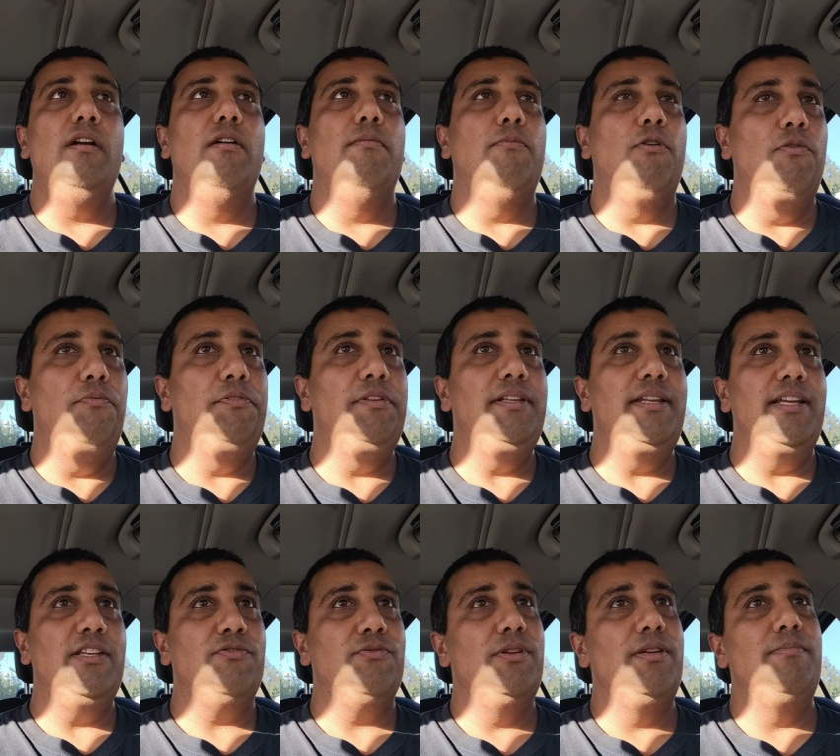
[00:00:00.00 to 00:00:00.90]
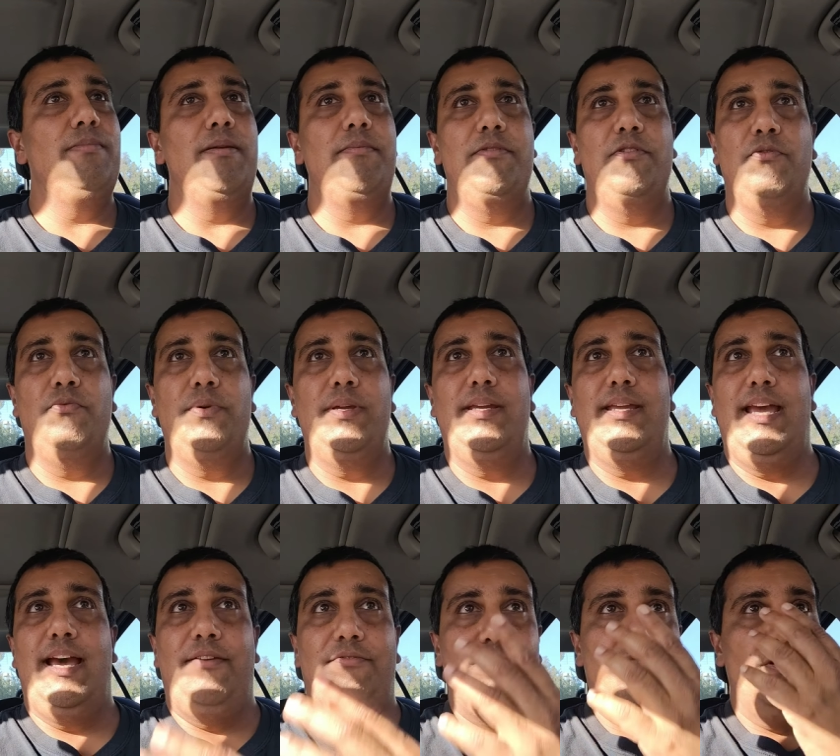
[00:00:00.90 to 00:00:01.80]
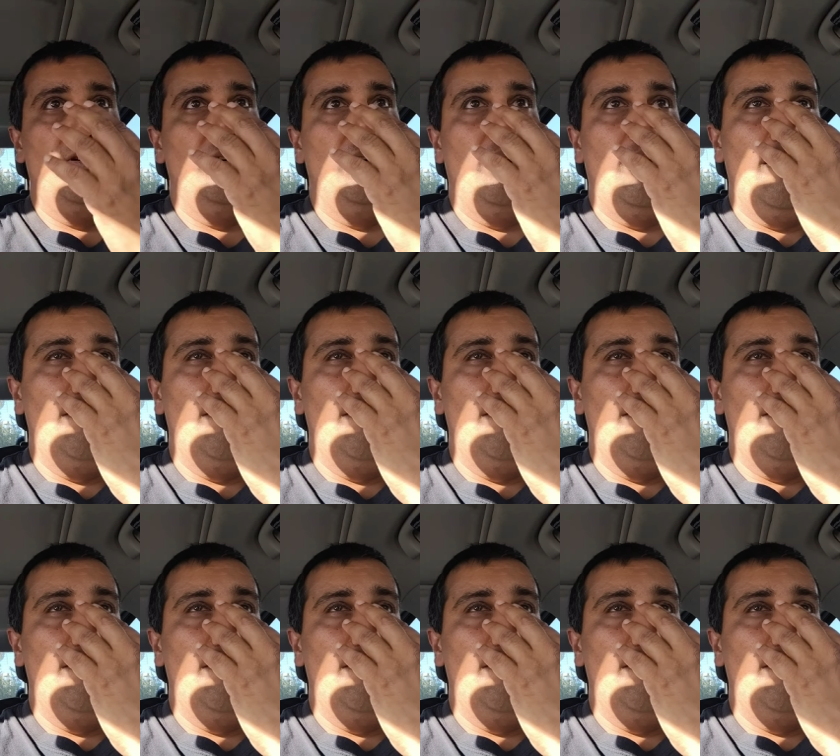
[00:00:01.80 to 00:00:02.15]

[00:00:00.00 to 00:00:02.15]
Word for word: Um, hopefully next week, maybe the week after.